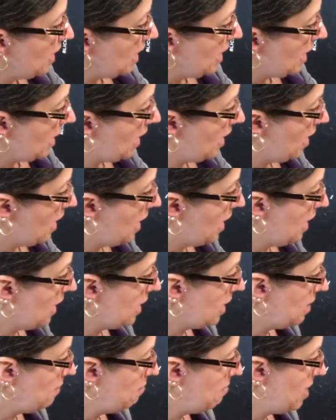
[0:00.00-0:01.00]
and I
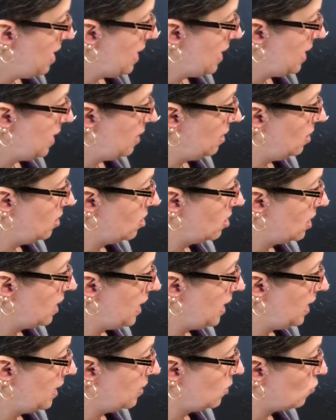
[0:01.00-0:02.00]
can make it look
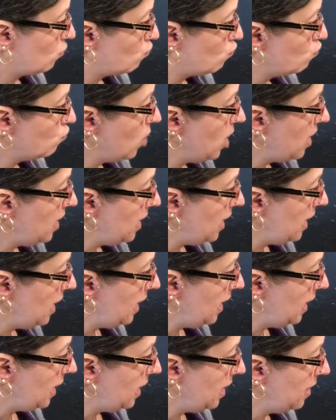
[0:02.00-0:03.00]
like it's
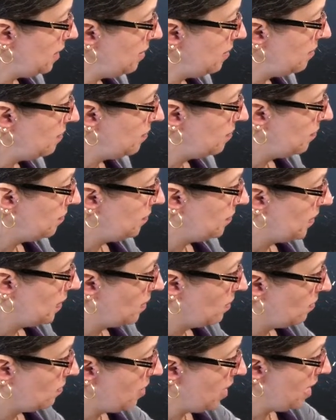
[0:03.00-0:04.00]
running,
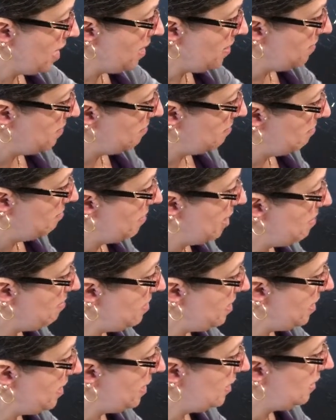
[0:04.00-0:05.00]
right? Maybe
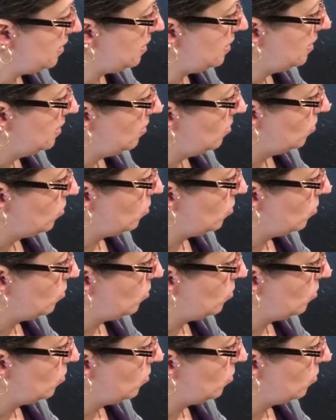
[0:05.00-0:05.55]
he's or